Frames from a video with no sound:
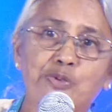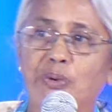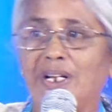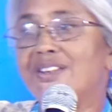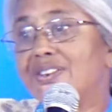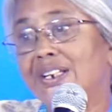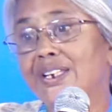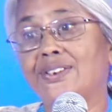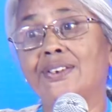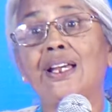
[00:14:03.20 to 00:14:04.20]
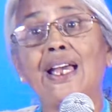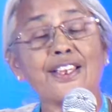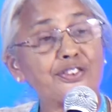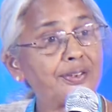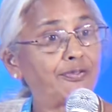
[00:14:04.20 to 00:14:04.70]
put NCDs
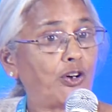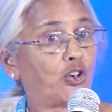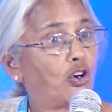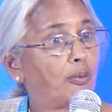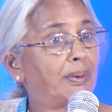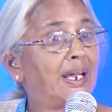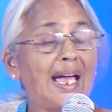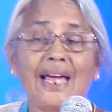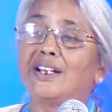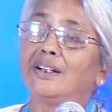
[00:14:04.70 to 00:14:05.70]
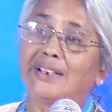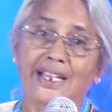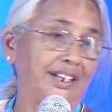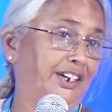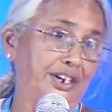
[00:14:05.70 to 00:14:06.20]
as follow-up and
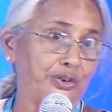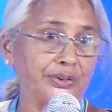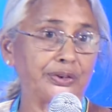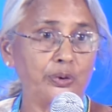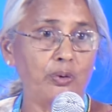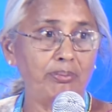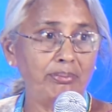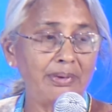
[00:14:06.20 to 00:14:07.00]
taken it into the home.